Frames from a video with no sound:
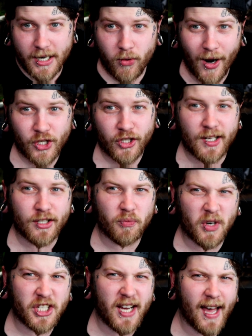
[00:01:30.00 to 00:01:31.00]
Big question
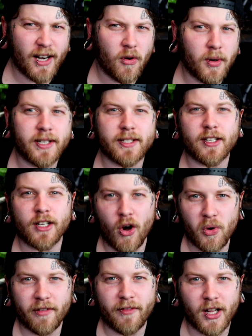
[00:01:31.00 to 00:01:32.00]
is, which category does
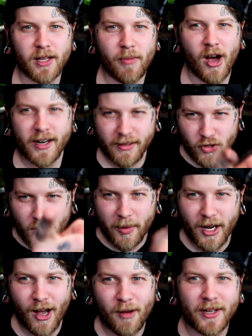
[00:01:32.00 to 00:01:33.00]
Dakotah fall upon?
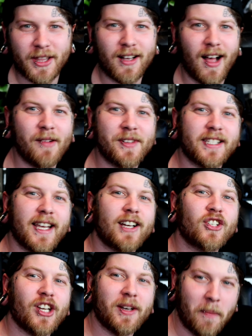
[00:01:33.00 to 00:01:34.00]
Drop a comment in the comment
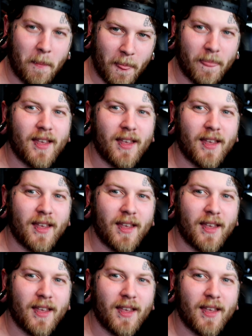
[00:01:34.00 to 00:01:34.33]
section.